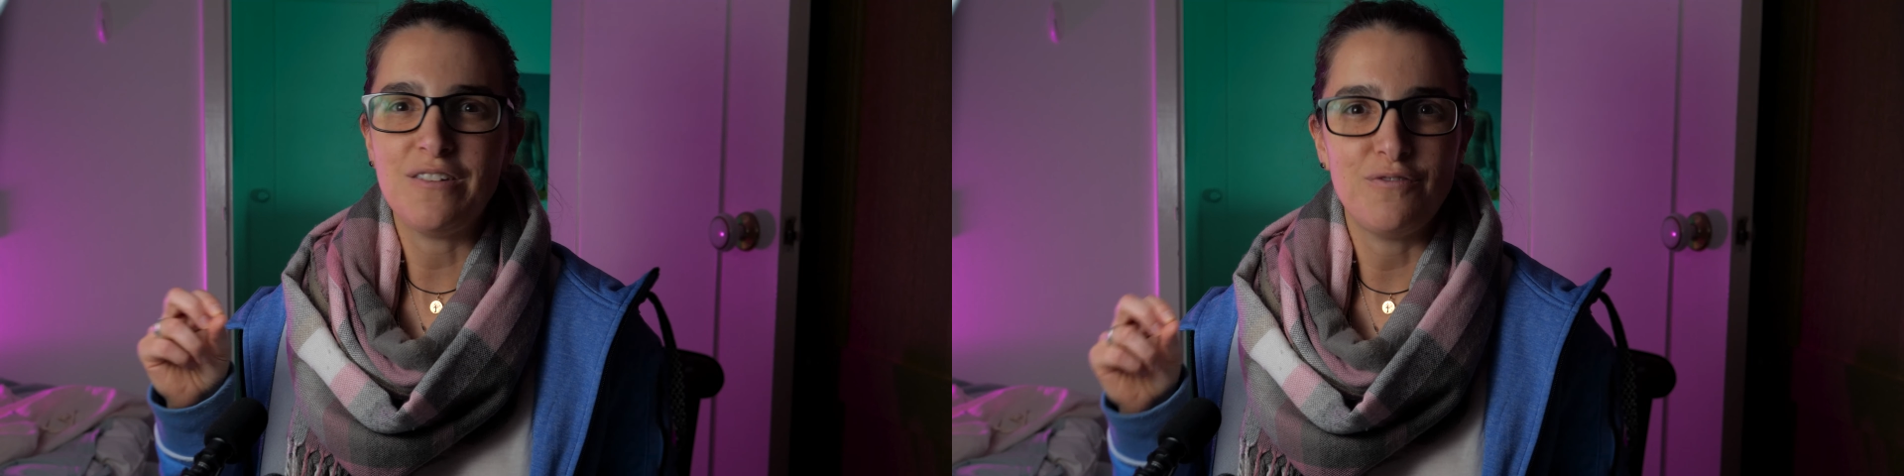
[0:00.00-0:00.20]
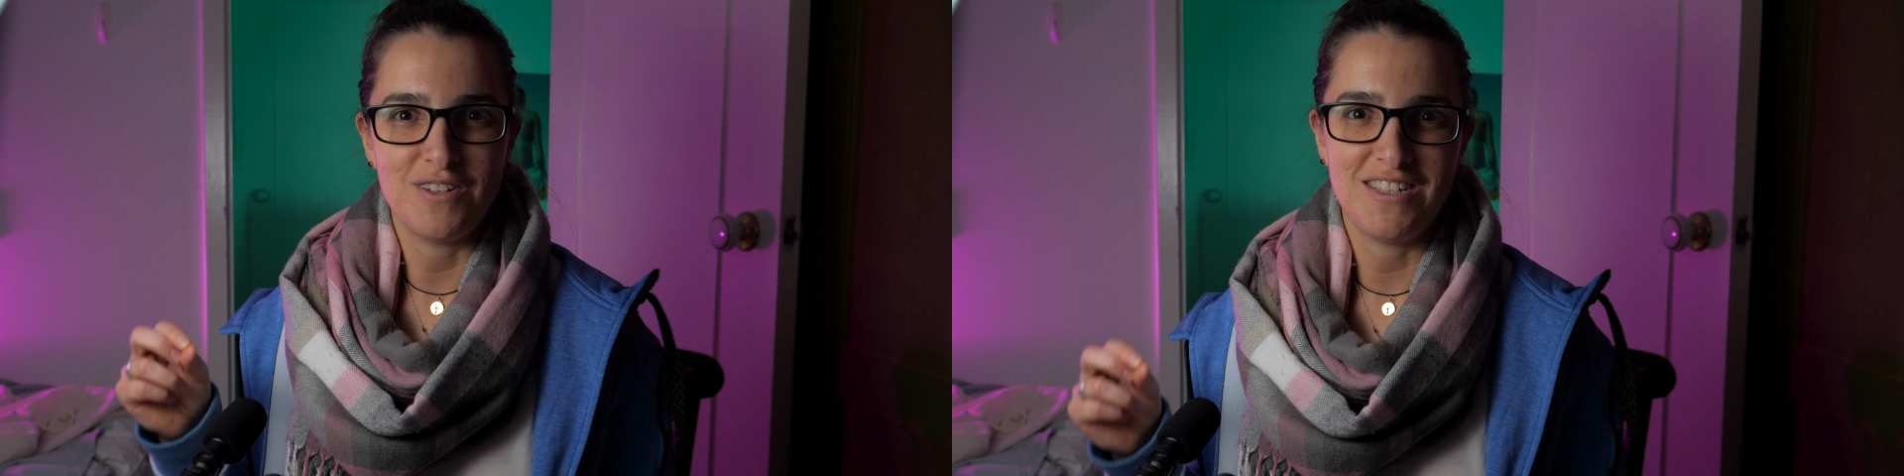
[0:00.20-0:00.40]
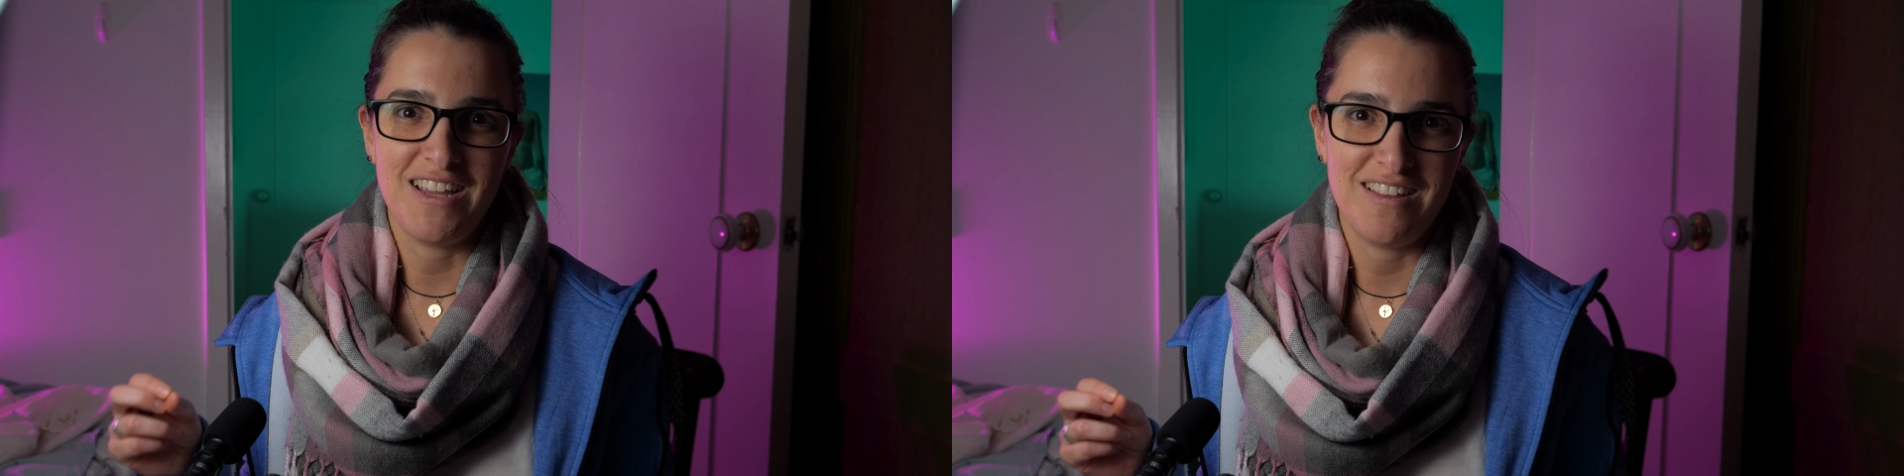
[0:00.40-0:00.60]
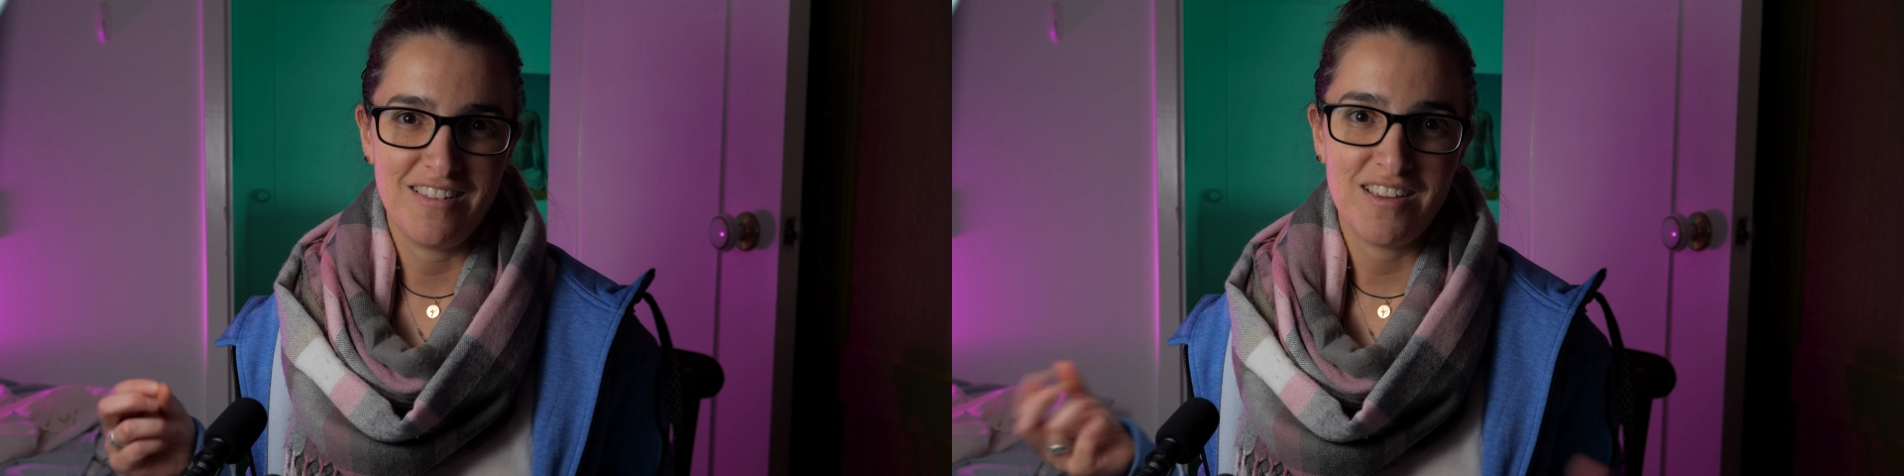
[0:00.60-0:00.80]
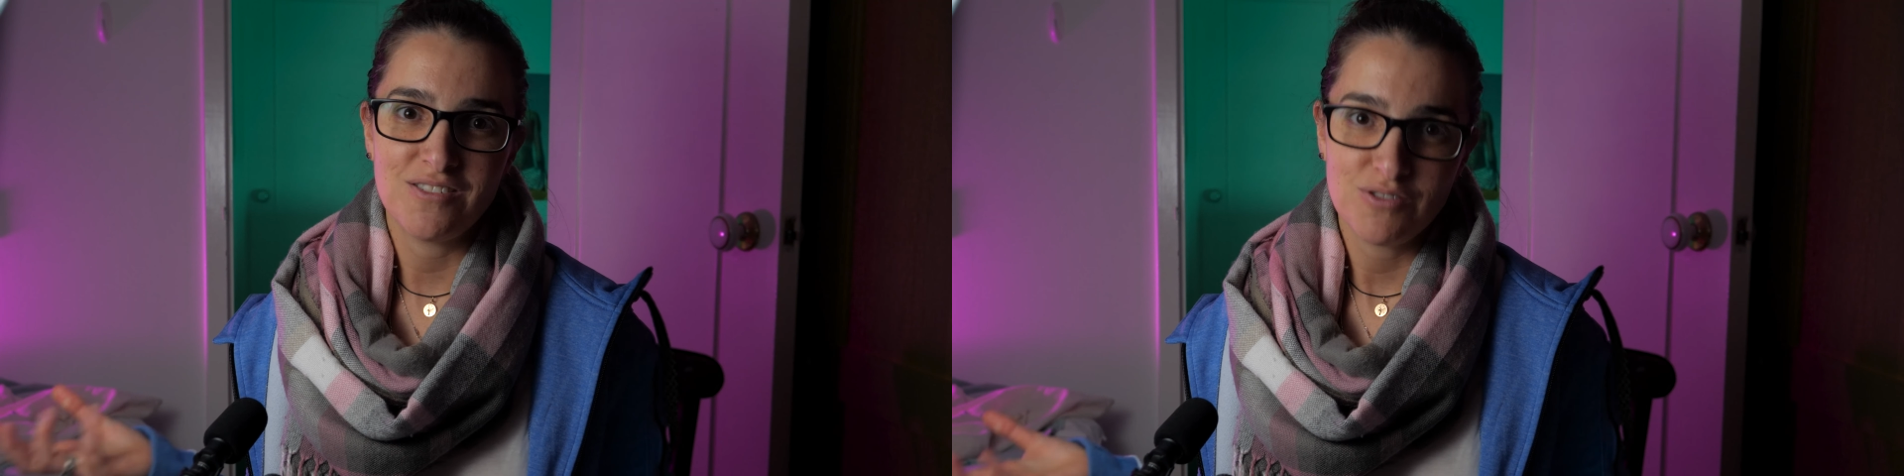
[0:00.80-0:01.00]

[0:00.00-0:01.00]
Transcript: fitting in there.